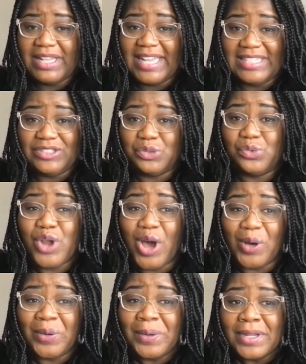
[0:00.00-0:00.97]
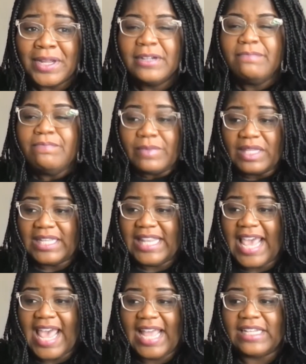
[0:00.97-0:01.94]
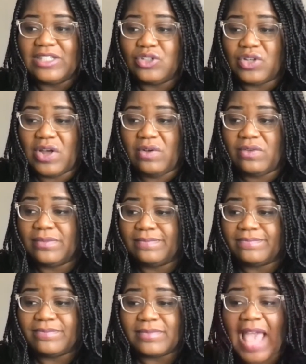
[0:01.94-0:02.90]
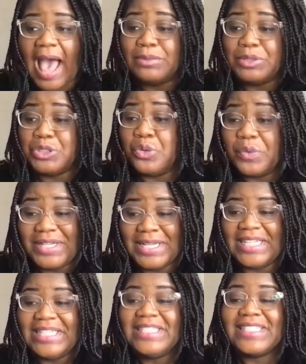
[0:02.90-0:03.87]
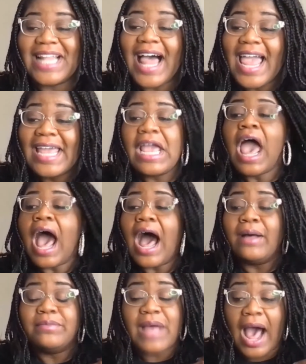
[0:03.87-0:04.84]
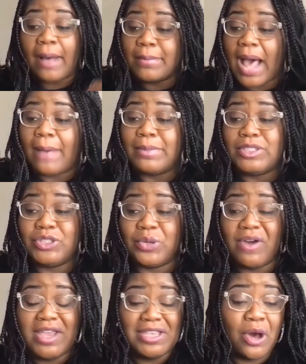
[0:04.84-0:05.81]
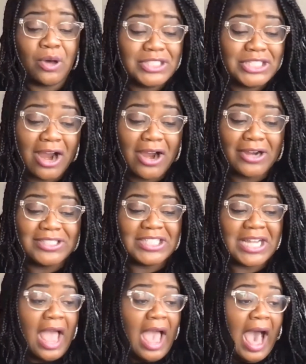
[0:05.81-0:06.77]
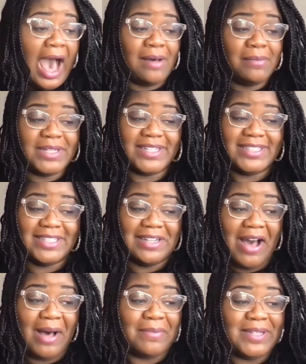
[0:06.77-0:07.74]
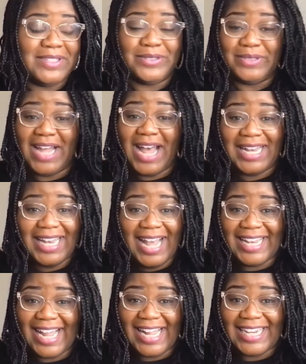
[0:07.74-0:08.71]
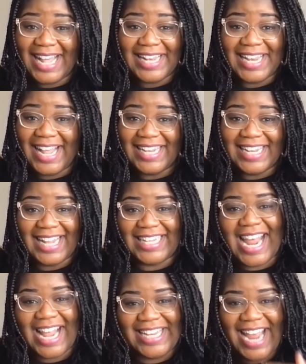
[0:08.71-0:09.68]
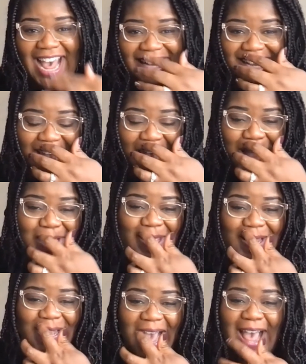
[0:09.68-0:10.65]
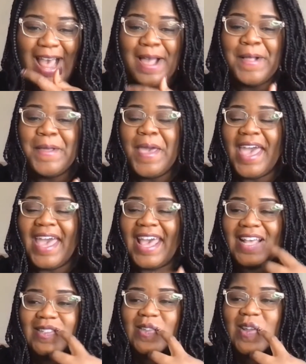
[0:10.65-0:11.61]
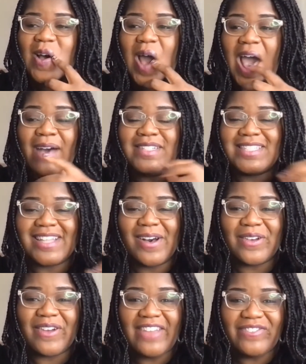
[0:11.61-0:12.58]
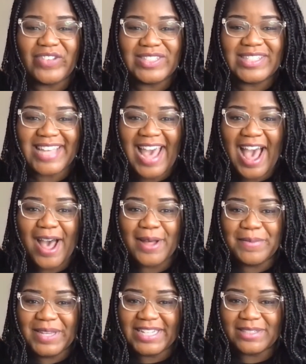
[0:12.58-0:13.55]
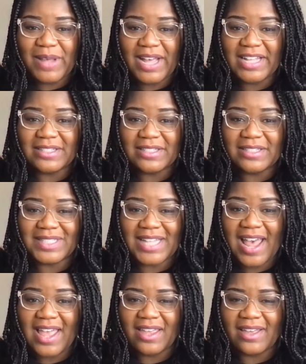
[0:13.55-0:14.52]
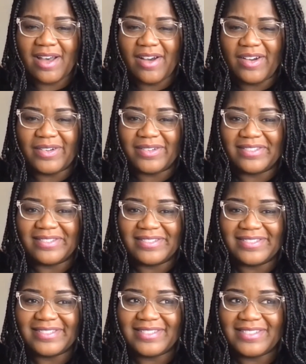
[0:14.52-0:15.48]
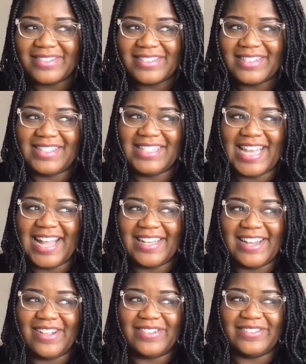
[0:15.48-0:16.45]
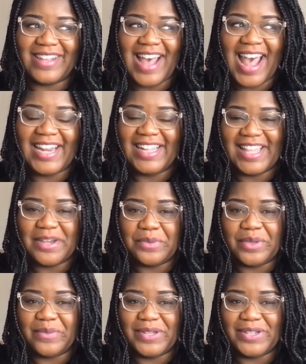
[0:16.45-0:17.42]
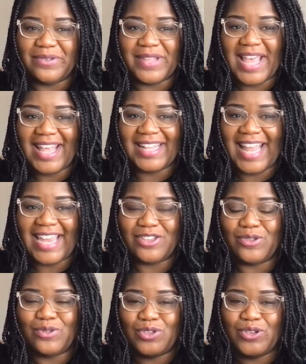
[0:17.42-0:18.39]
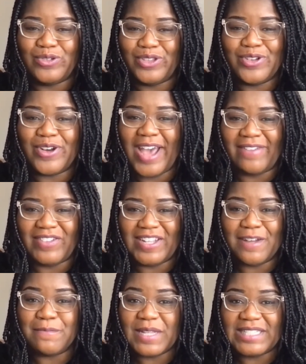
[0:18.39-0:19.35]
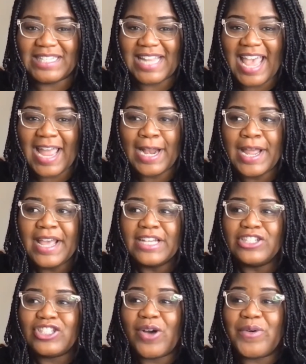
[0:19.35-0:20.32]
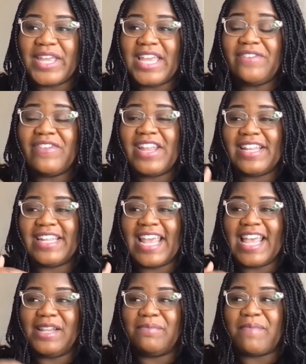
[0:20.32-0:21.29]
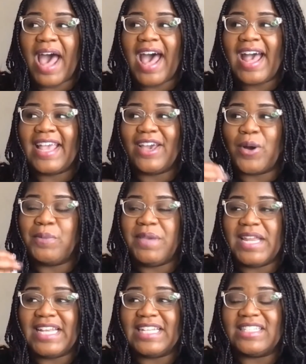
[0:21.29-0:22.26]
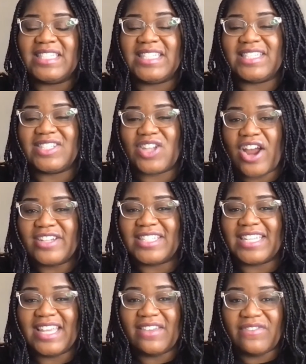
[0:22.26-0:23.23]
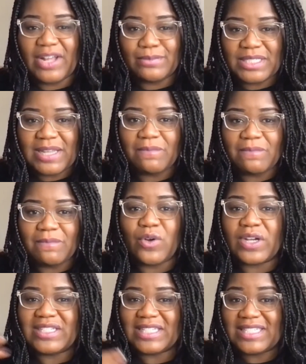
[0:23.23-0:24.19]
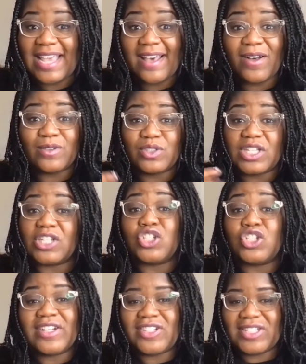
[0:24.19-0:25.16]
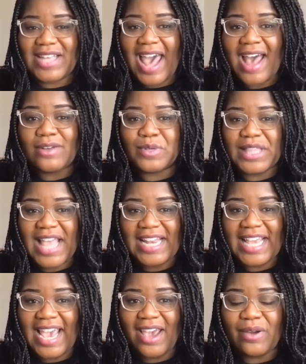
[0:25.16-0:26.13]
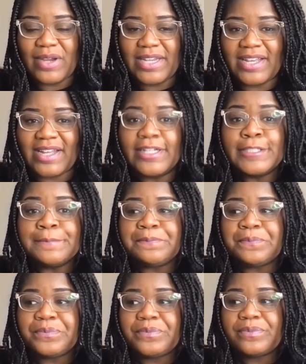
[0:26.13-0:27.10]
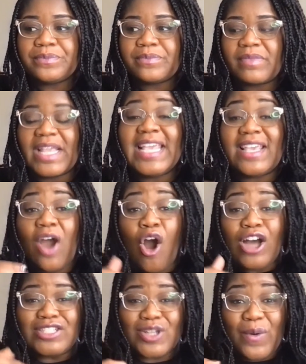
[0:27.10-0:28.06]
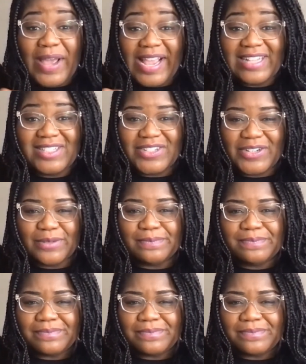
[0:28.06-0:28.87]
let you know that you know I'm doing this. Like I'm I'm I'm a join your church. I'm a you know I'm a do dot dot dot dot dot dot dot dot dot. And so I was so grateful to God because my husband was like, oh. Yeah, no, I didn't think we would do that. Like you, you don't, you don't have to commit to that. So even in my obedience to start to give up something or to tell, to trust God with that area he also answered,